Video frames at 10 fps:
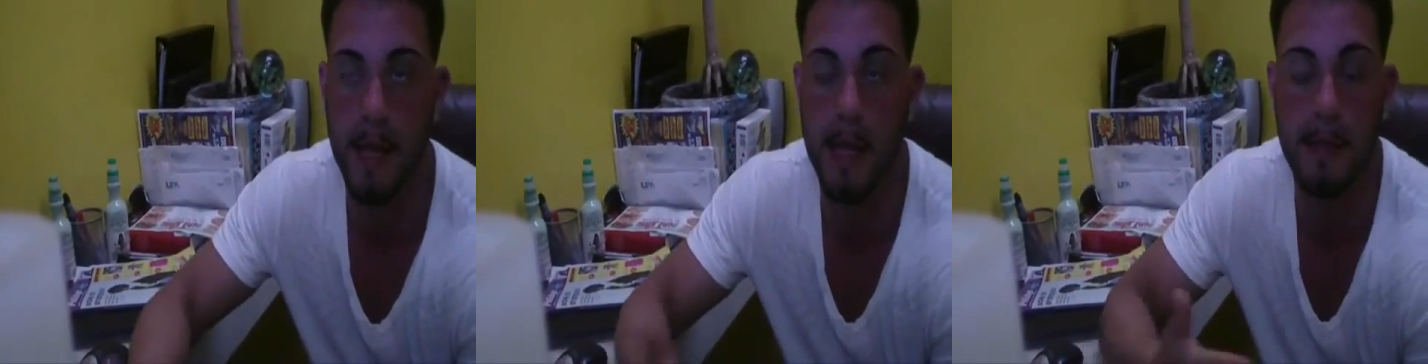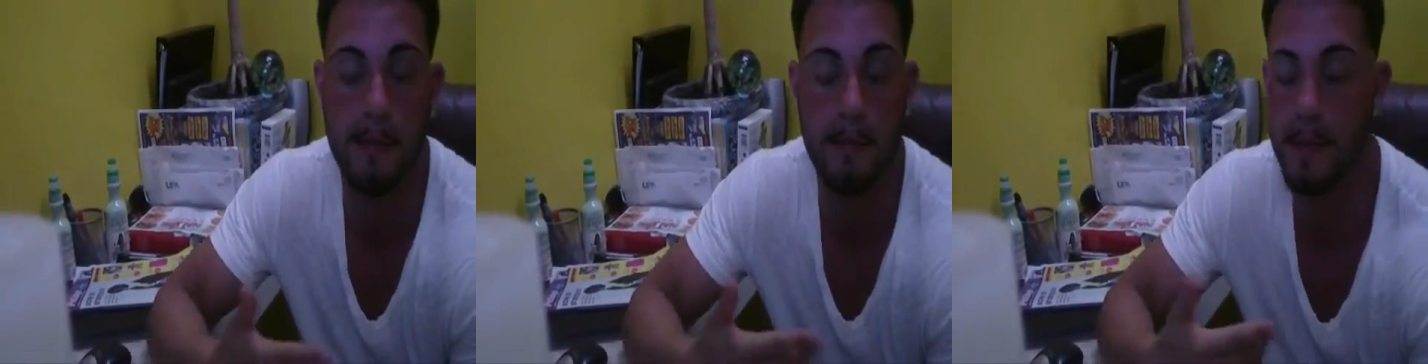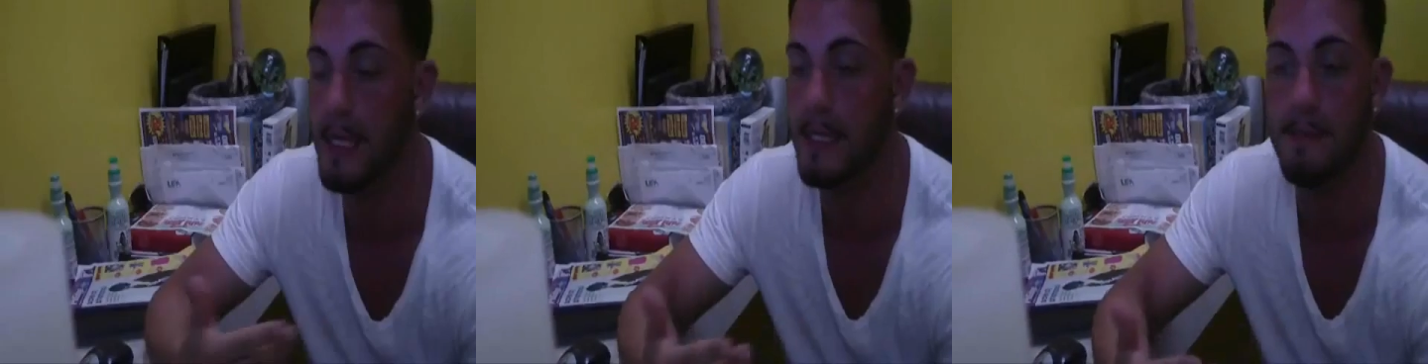That
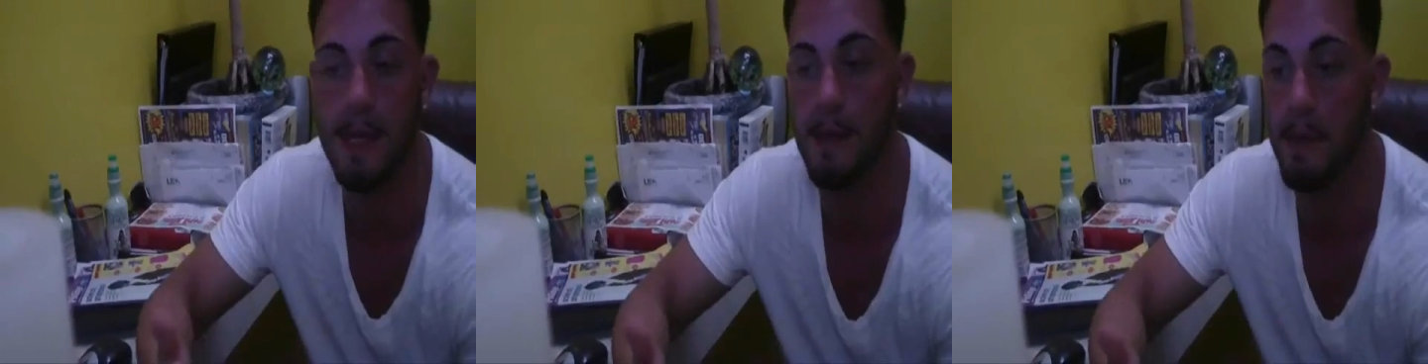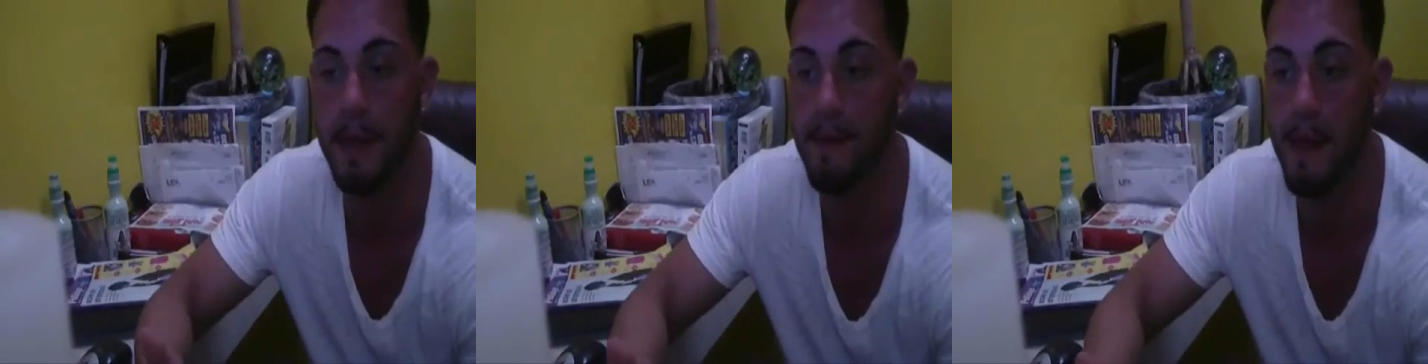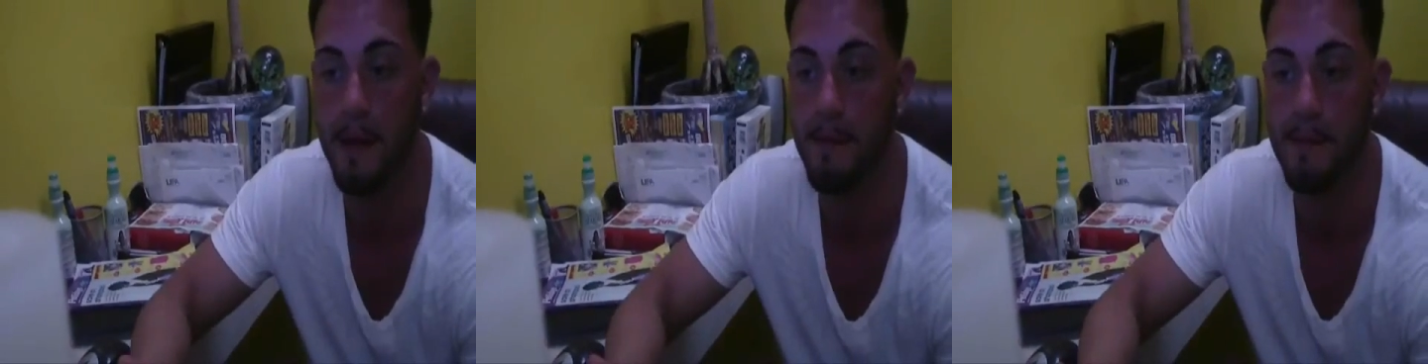leads me to
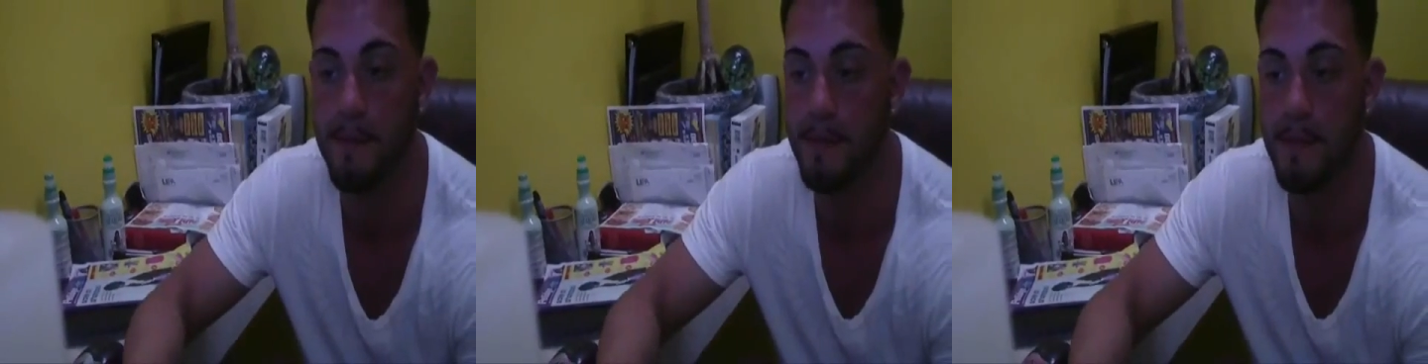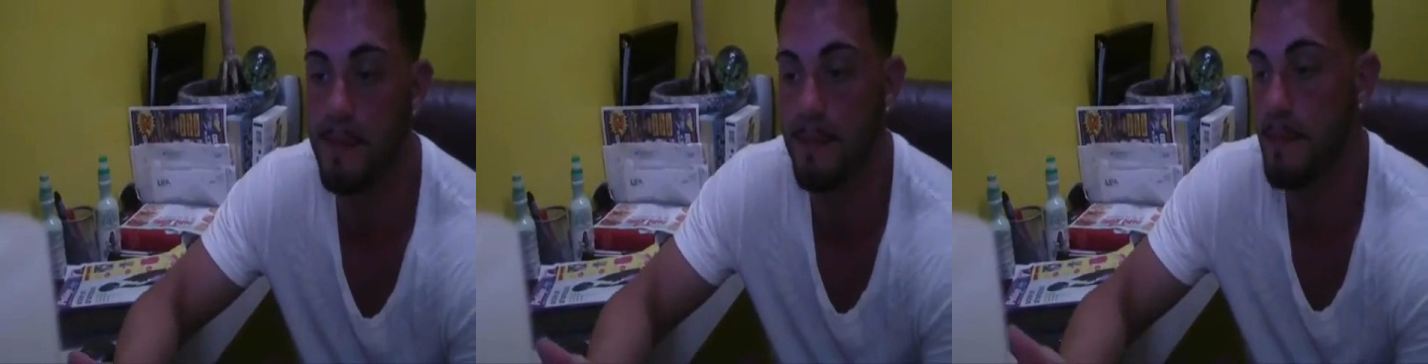believe that I'm